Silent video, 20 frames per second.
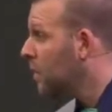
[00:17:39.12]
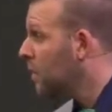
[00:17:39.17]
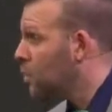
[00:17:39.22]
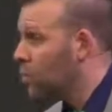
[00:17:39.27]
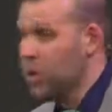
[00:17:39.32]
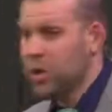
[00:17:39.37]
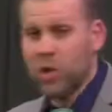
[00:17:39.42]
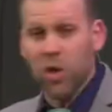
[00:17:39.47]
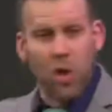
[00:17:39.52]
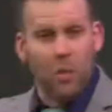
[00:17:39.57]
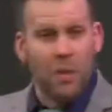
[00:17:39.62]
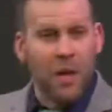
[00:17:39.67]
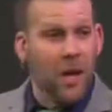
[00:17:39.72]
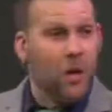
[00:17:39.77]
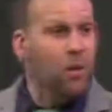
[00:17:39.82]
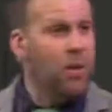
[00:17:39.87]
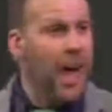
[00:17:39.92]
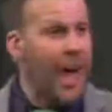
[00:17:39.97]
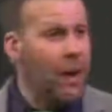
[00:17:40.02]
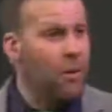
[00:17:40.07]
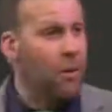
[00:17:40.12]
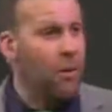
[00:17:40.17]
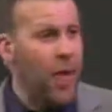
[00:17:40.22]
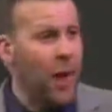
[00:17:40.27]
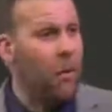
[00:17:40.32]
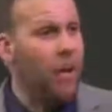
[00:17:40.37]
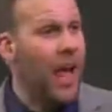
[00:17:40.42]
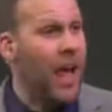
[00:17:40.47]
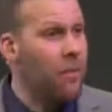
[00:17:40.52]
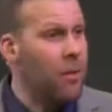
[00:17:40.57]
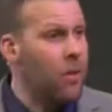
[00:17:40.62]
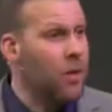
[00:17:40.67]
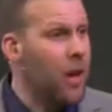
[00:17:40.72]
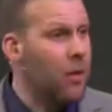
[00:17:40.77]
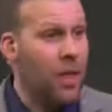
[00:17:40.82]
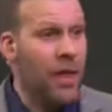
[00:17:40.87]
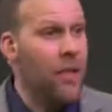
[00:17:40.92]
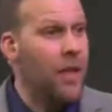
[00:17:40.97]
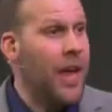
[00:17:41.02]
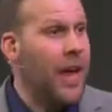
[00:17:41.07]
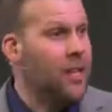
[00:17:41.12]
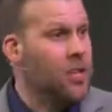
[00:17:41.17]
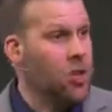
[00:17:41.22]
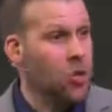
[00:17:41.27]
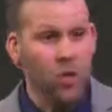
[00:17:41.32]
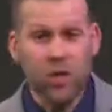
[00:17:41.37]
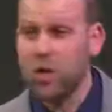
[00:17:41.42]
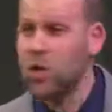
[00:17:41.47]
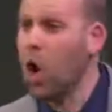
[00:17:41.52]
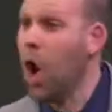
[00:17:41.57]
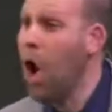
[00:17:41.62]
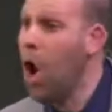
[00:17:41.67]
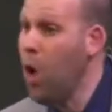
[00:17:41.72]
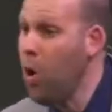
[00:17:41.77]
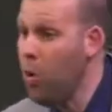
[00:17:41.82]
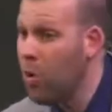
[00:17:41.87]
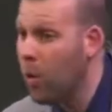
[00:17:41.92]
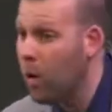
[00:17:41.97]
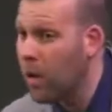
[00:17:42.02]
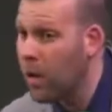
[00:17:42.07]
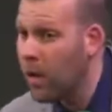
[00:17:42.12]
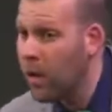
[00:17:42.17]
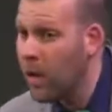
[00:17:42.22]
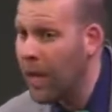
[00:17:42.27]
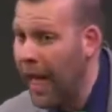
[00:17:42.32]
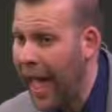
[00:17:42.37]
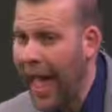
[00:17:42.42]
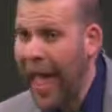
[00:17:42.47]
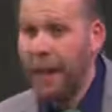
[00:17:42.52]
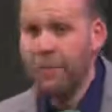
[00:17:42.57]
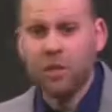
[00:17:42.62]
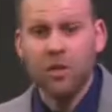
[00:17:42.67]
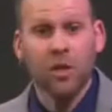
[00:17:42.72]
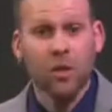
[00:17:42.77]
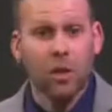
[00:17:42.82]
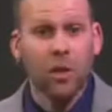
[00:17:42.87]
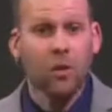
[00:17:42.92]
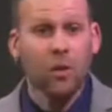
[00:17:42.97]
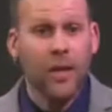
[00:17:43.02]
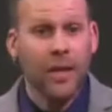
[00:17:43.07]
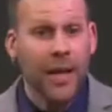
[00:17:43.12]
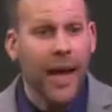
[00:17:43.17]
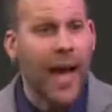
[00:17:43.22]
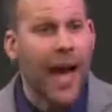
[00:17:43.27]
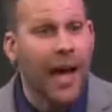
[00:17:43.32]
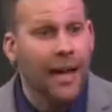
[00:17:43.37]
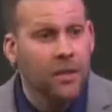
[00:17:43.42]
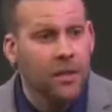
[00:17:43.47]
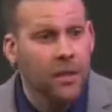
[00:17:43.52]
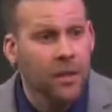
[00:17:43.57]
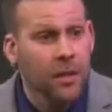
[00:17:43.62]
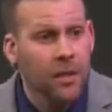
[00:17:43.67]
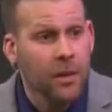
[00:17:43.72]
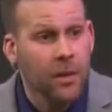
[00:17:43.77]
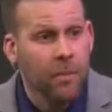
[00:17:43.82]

Would you be okay with that? Would I be okay with it? The answer is no. Absolutely not.